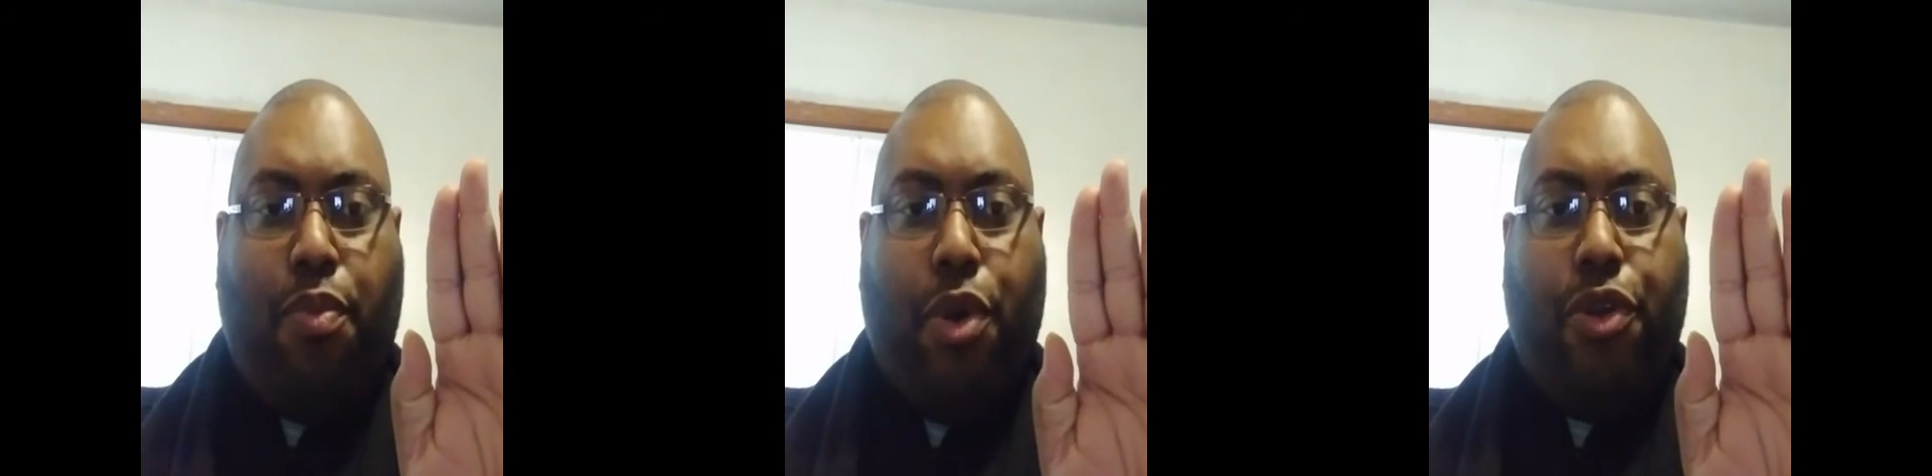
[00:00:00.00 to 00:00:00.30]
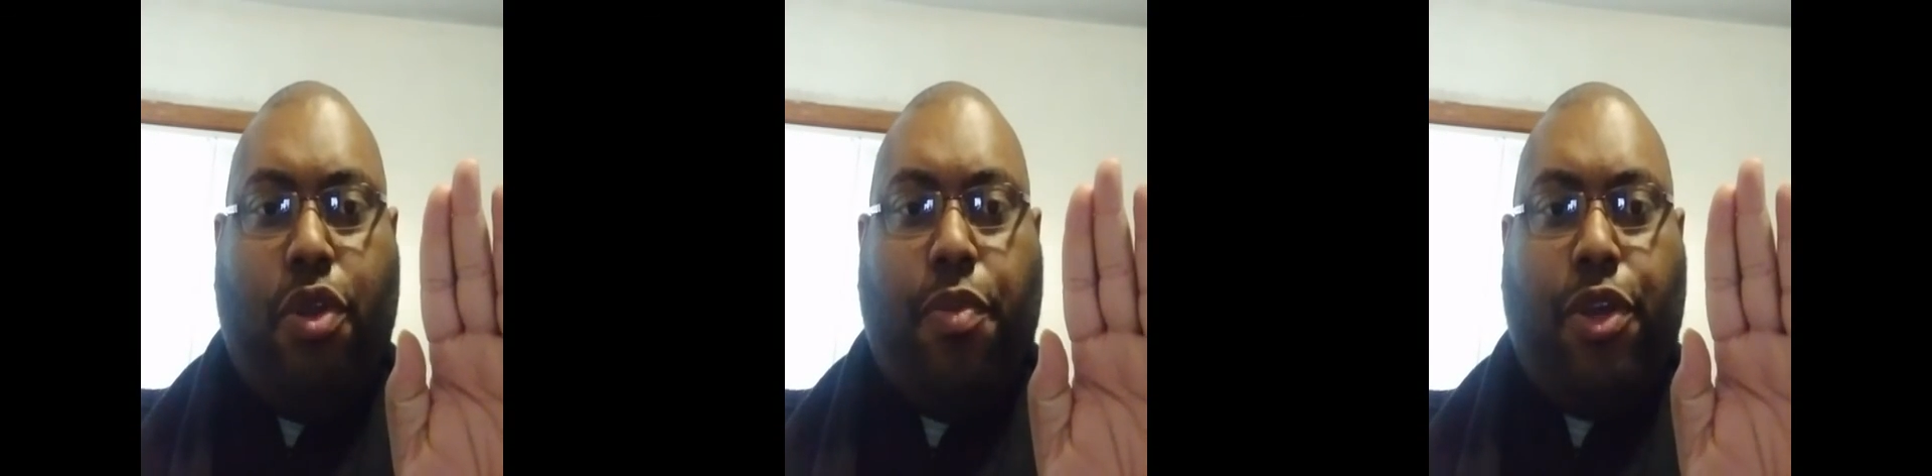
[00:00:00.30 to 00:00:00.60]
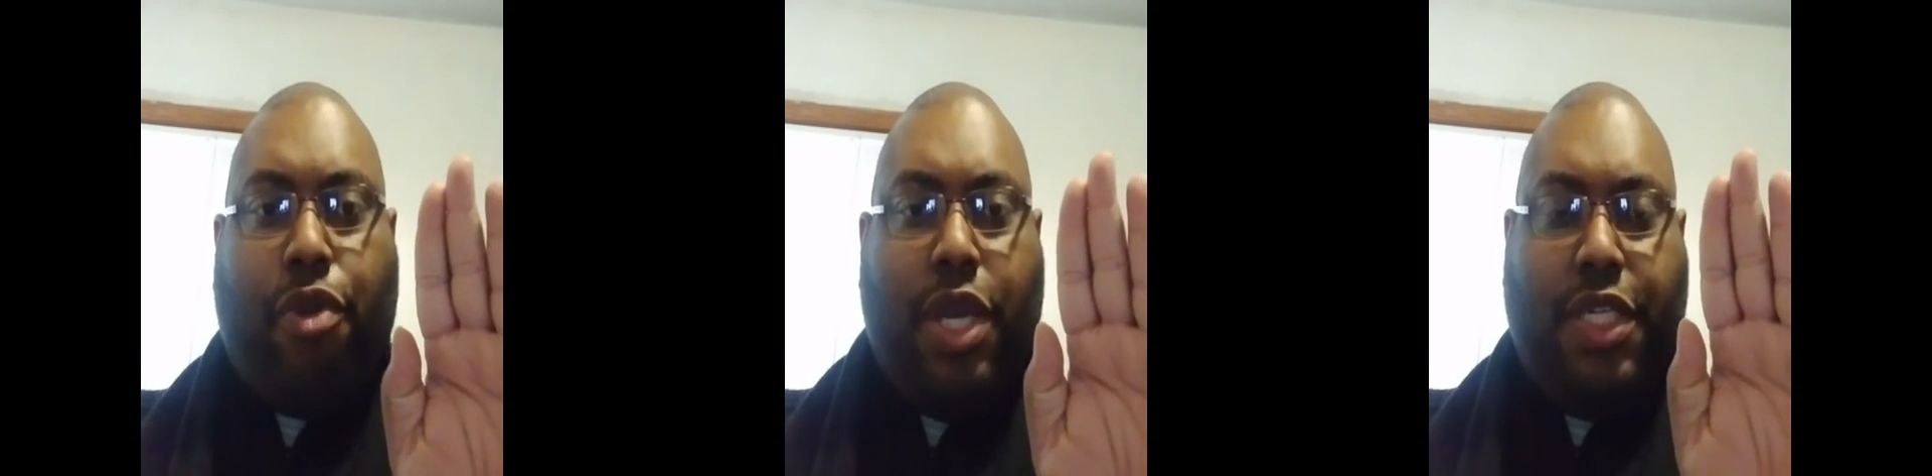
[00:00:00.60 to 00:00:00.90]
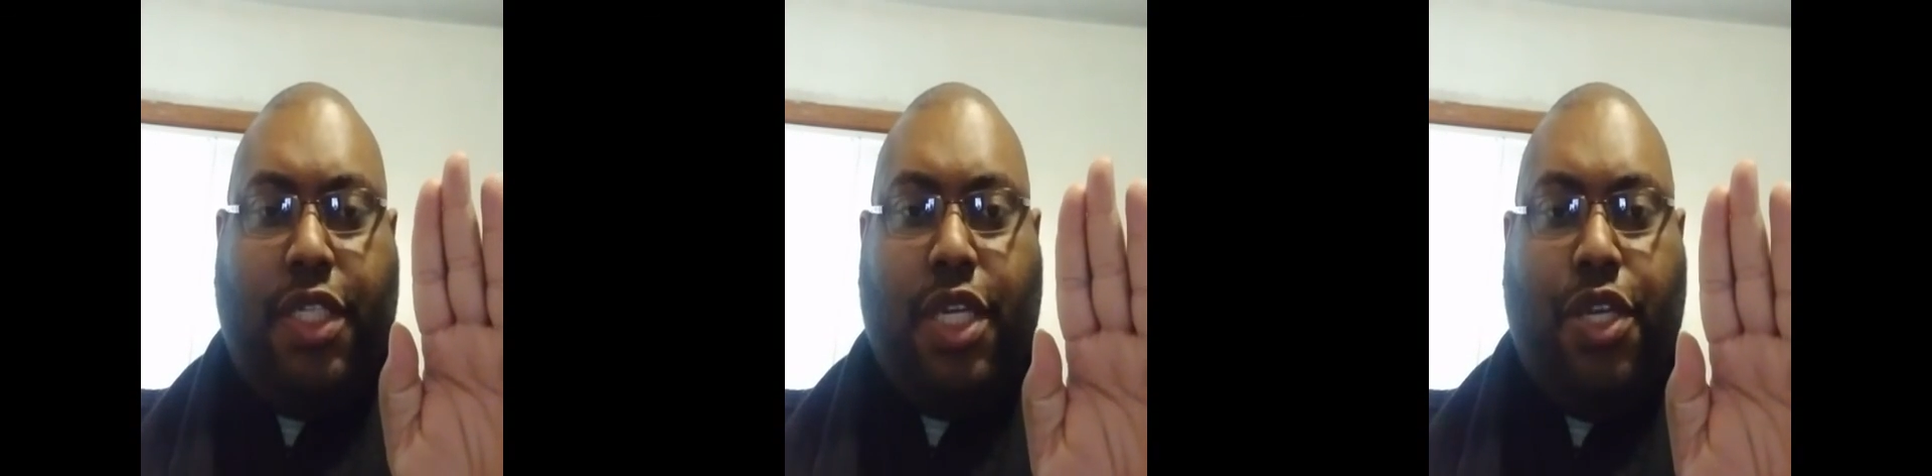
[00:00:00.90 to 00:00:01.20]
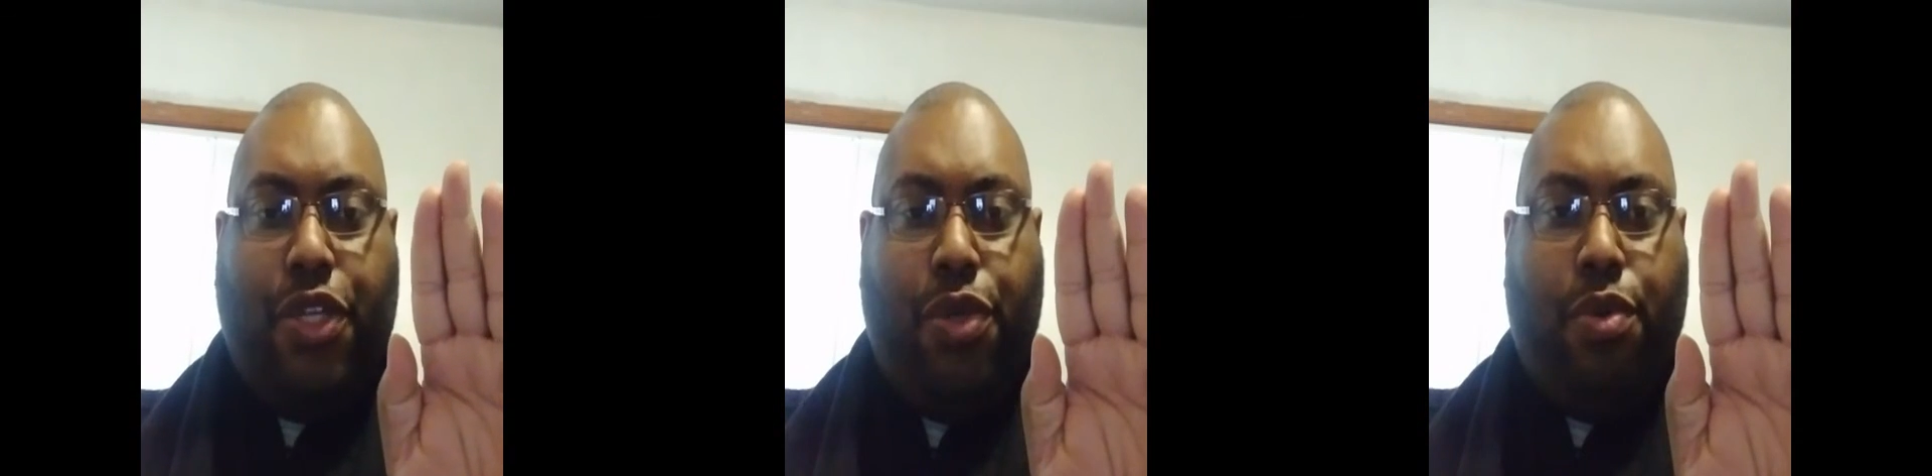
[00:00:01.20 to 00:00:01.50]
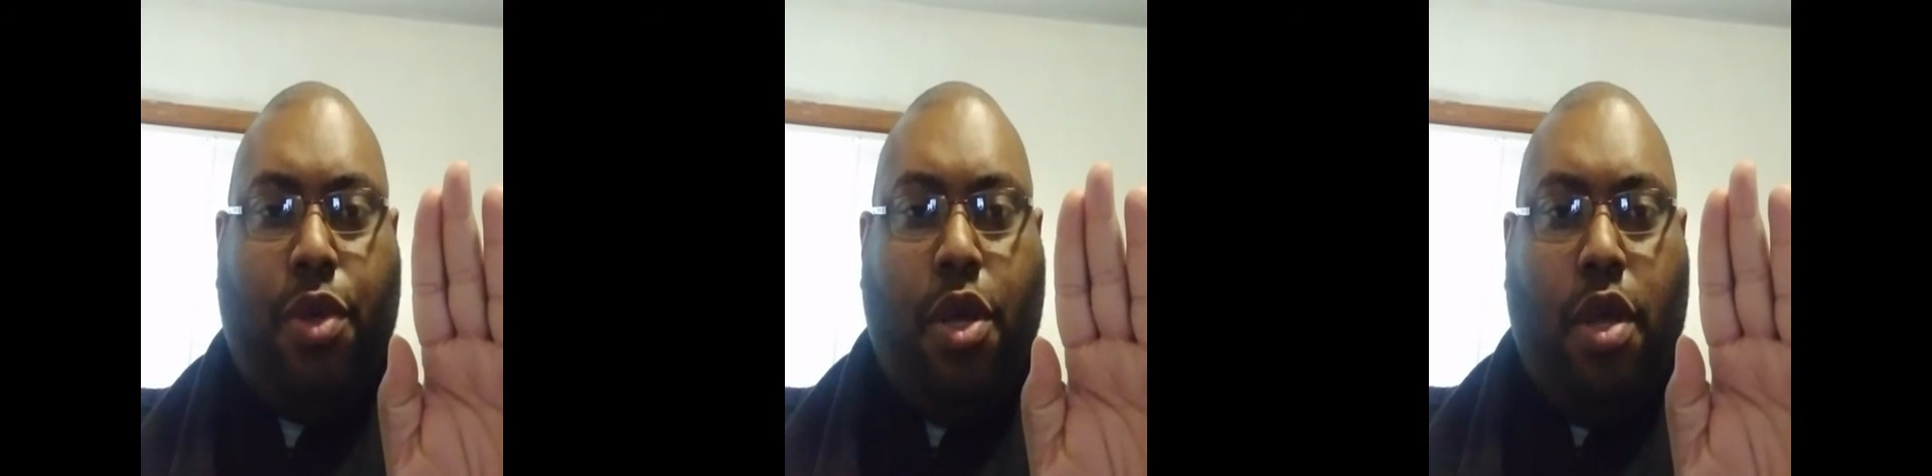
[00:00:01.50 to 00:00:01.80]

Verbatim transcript: upon you and be gracious unto you.